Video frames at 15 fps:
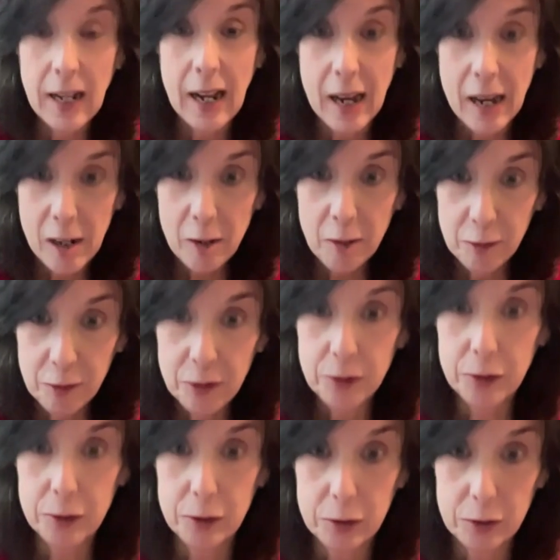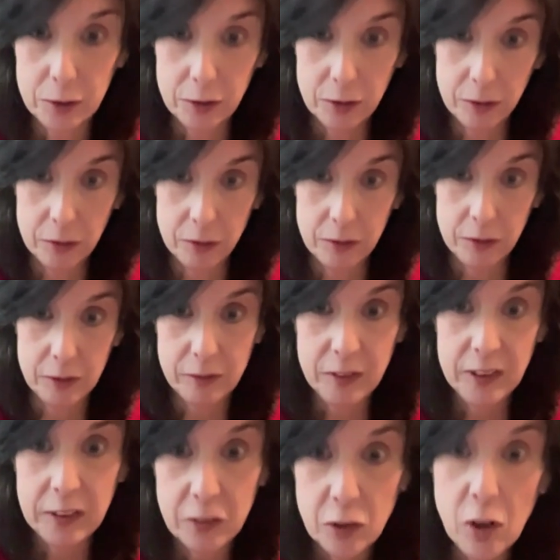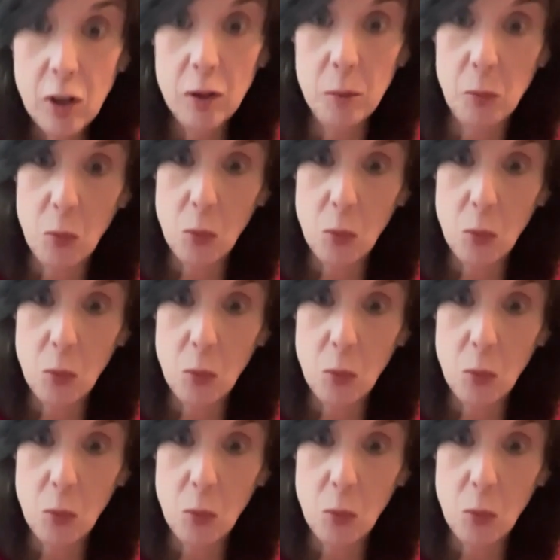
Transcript: after the Vietnam